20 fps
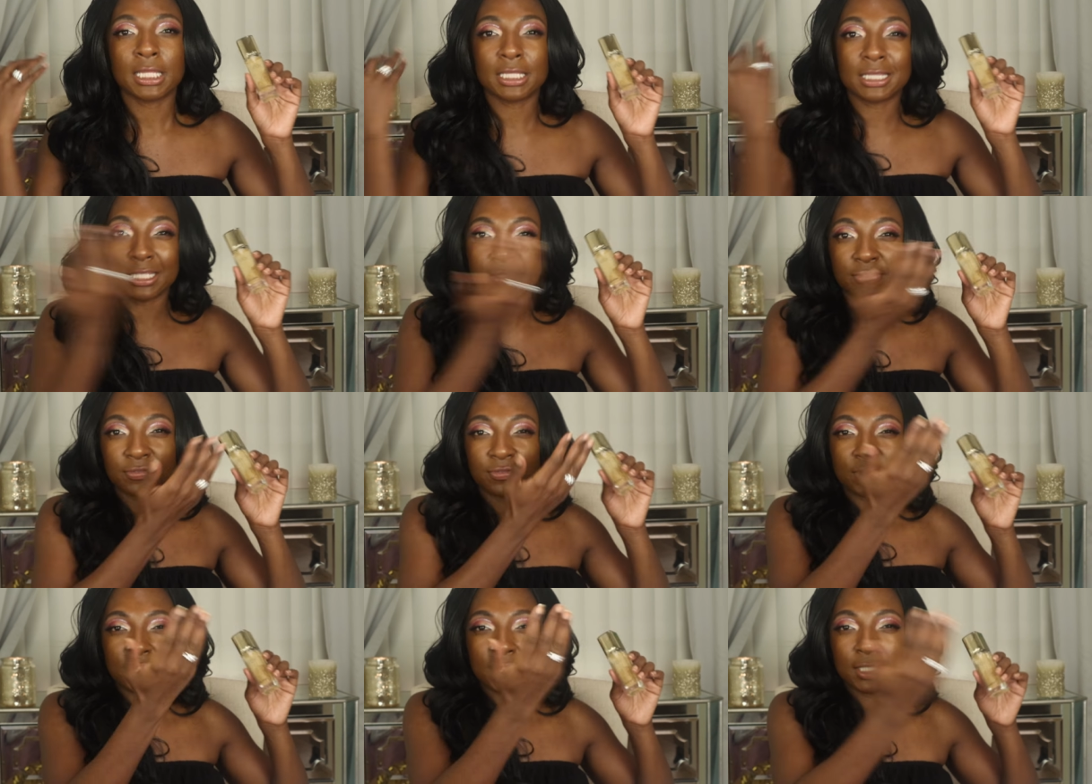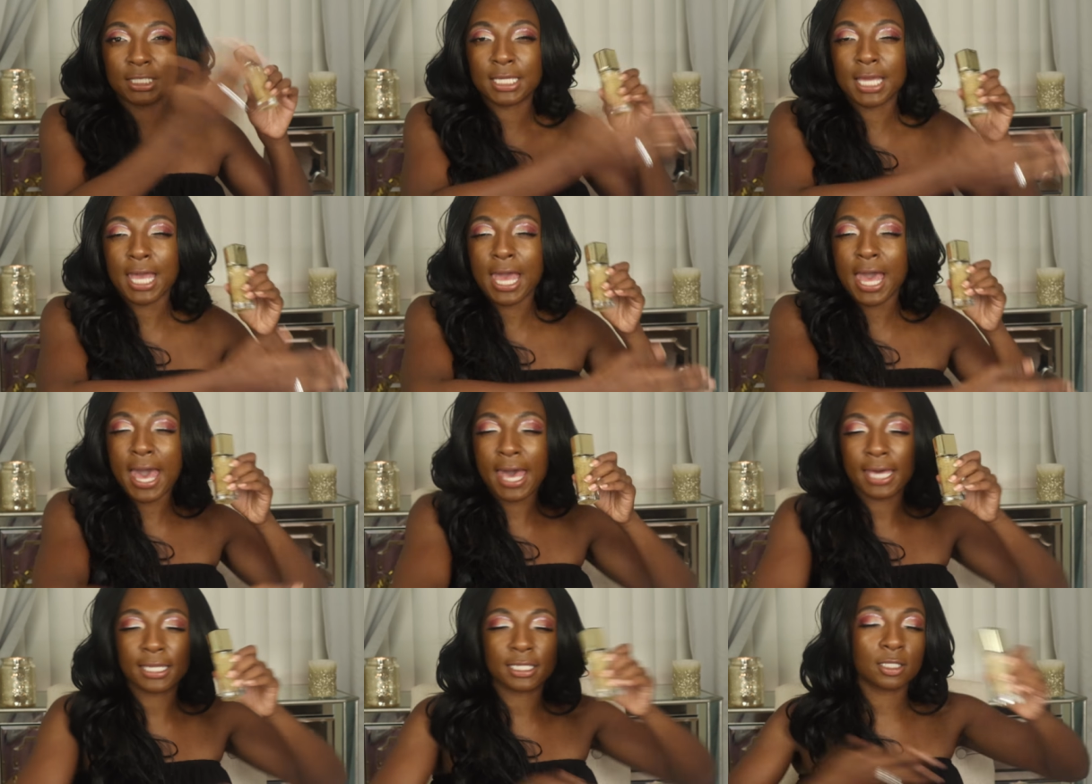lifting,
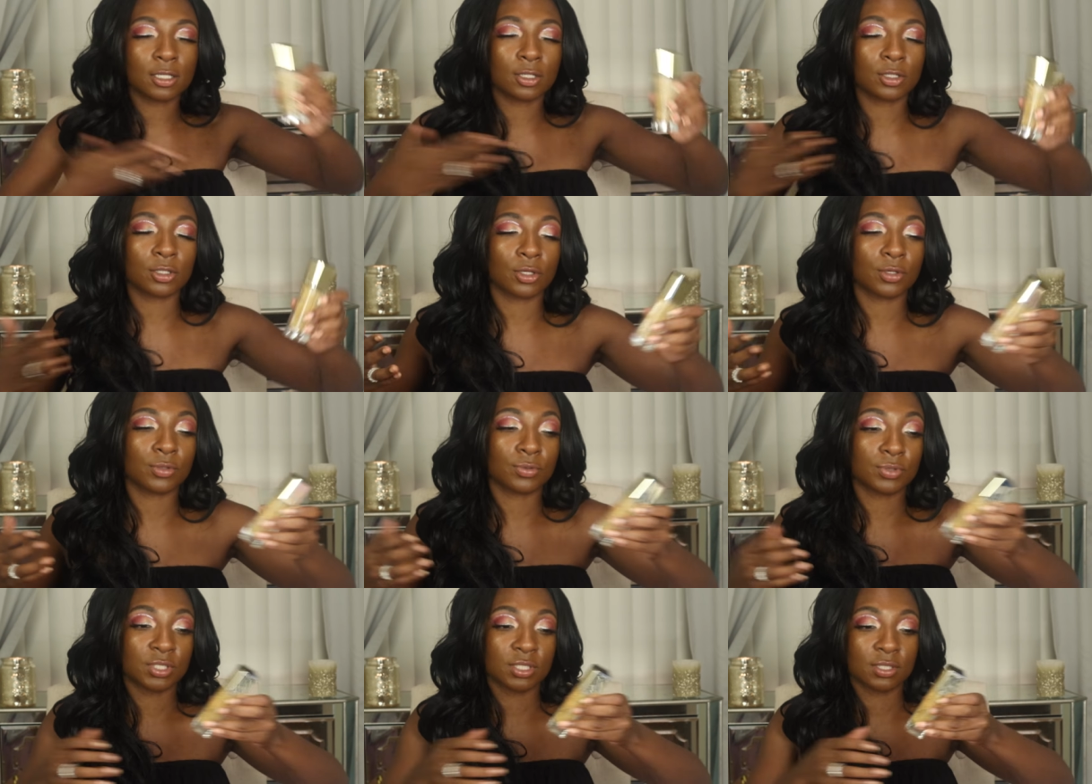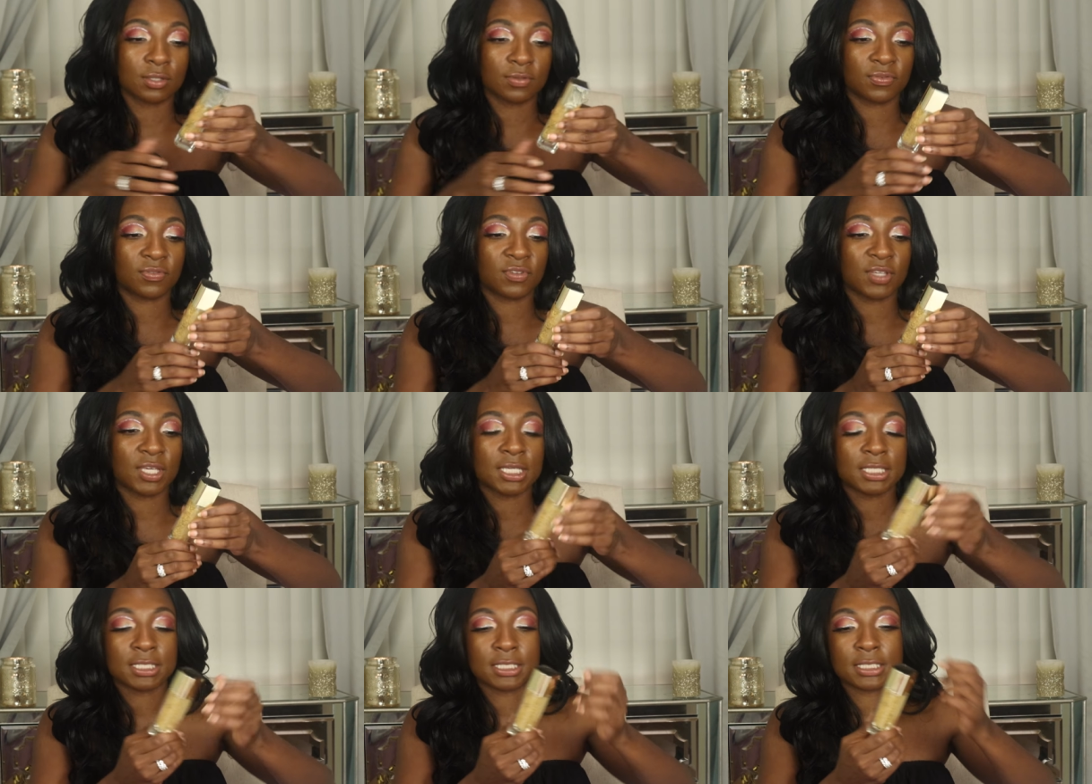adding glow to the
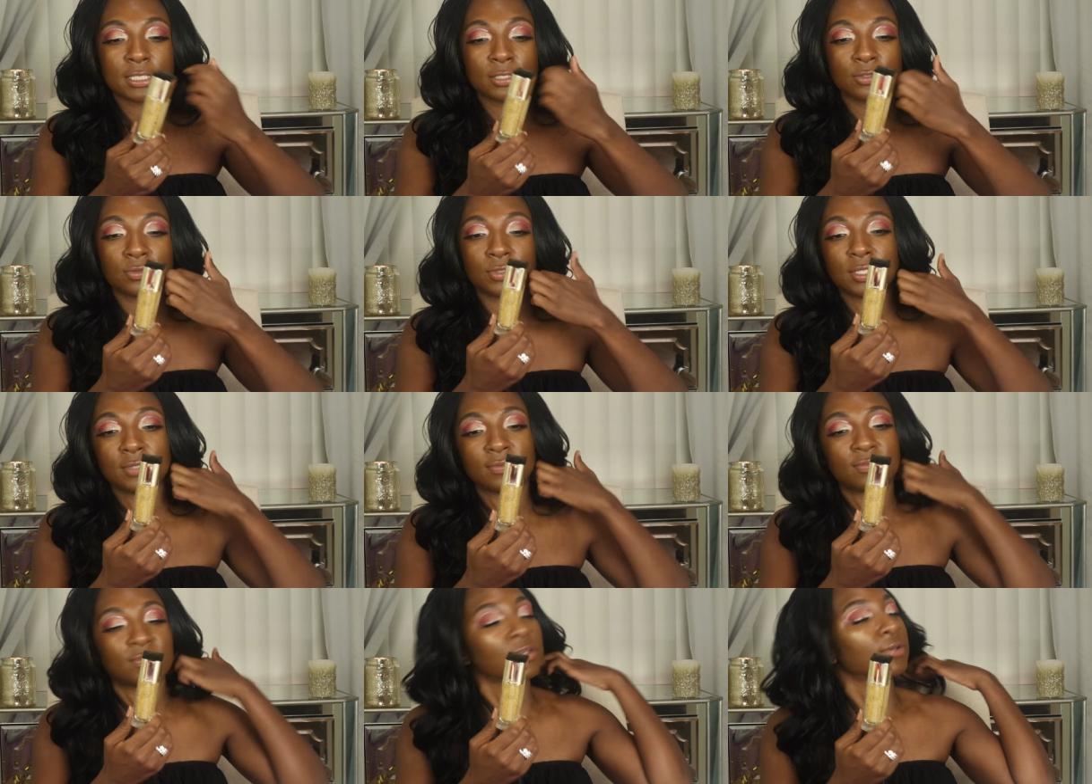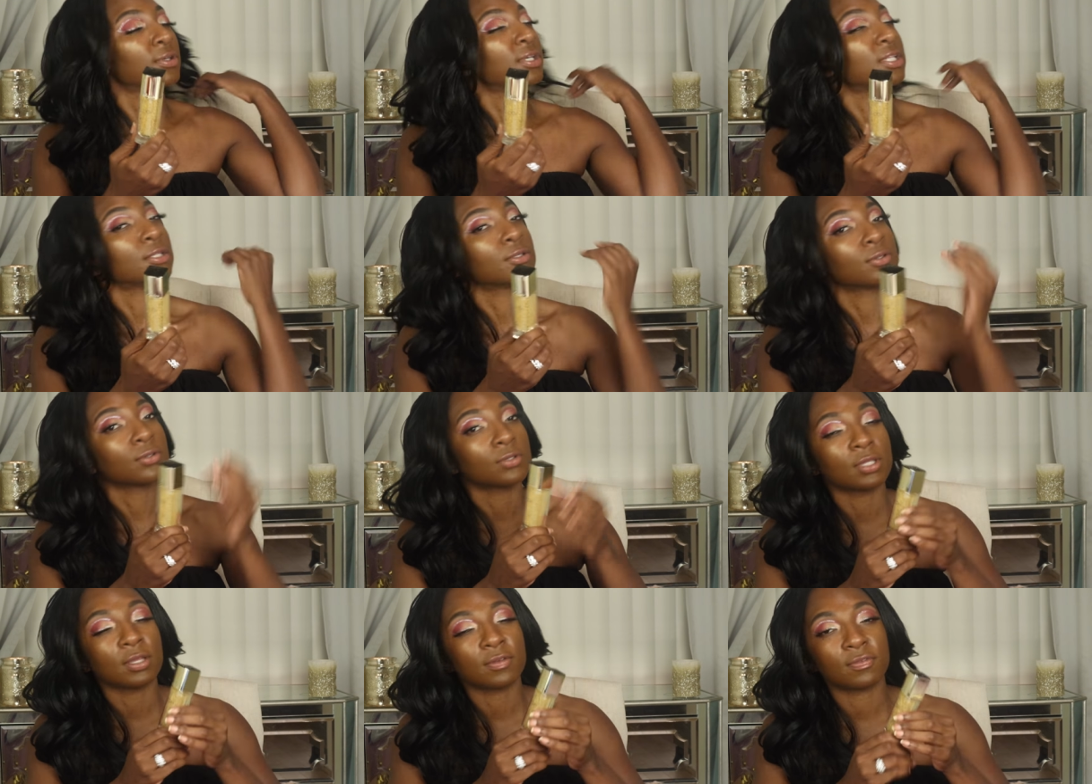face. You need very
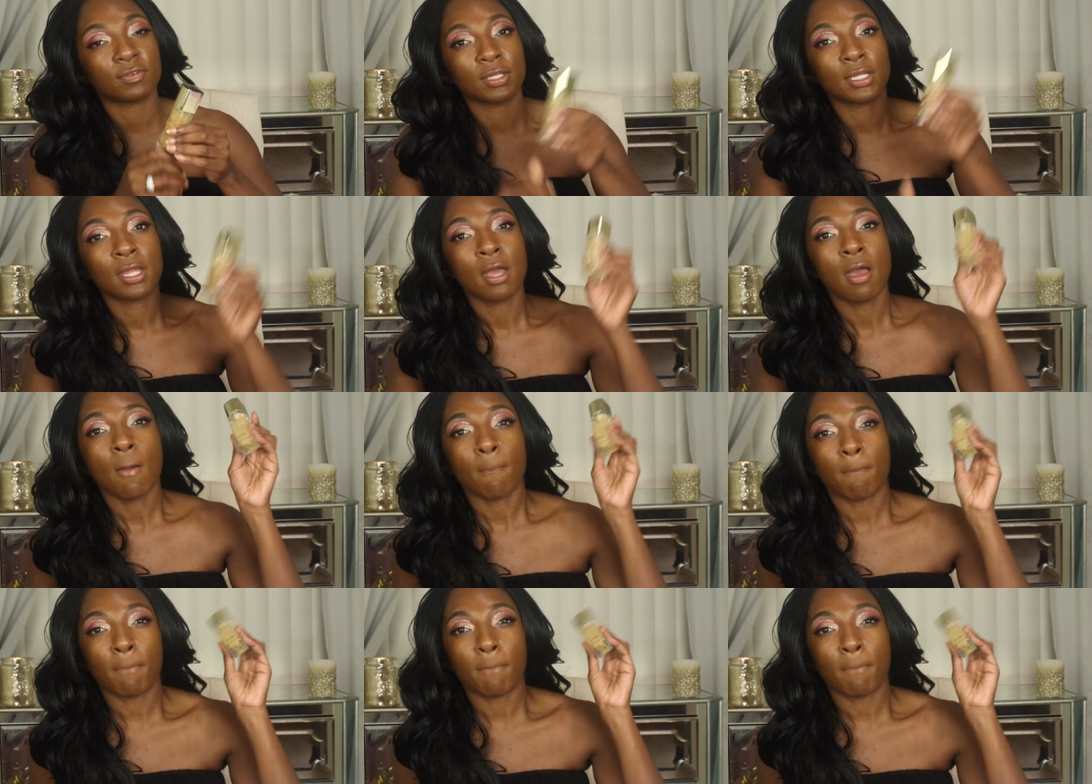little of it.